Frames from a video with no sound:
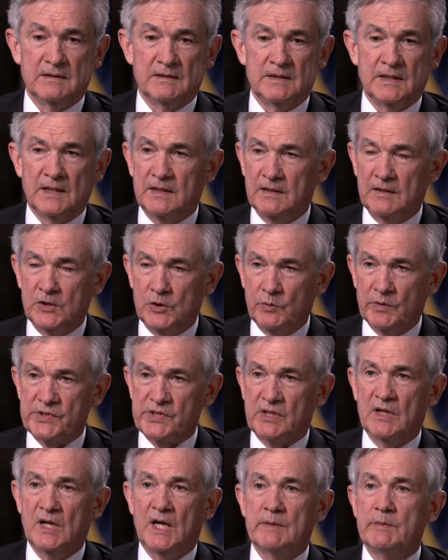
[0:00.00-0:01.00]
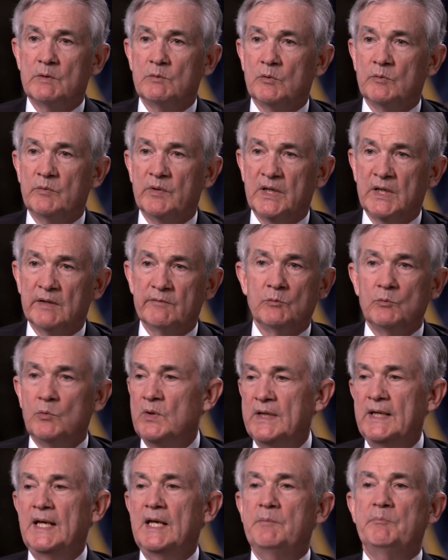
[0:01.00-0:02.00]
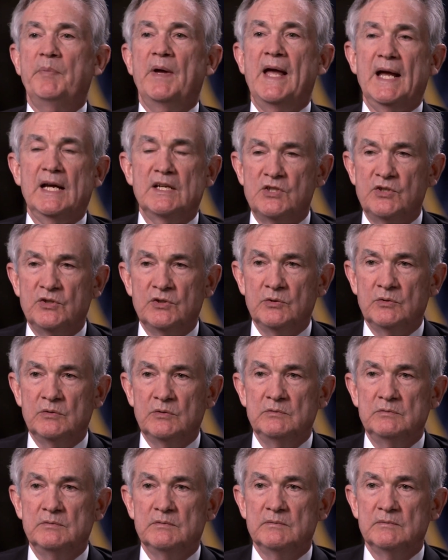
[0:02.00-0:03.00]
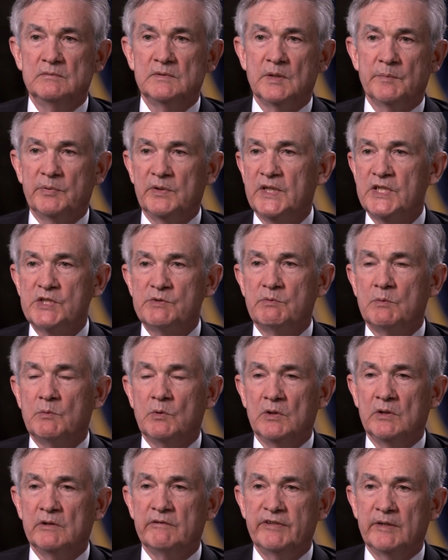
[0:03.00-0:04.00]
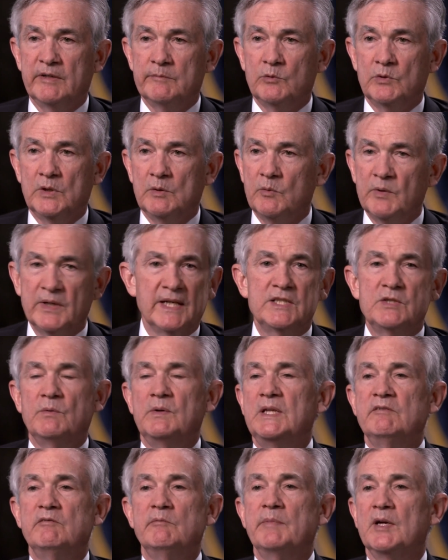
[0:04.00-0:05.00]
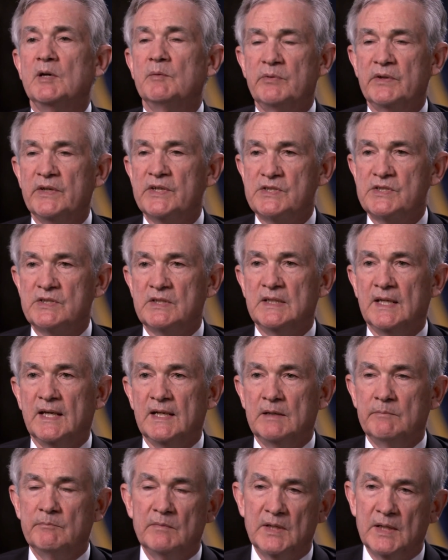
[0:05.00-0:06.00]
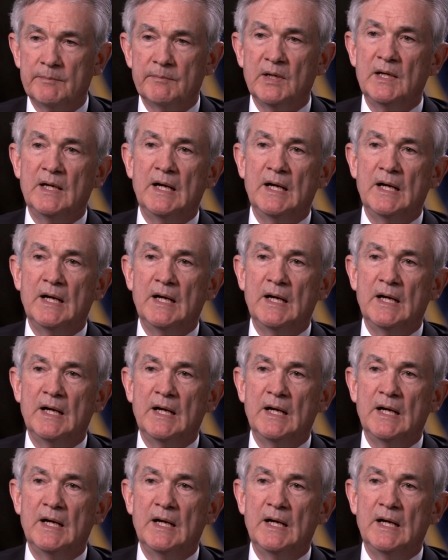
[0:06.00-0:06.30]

the U.S. economy will recover. We'll get back to the place we were in February. We'll get to an even better place than that. I'm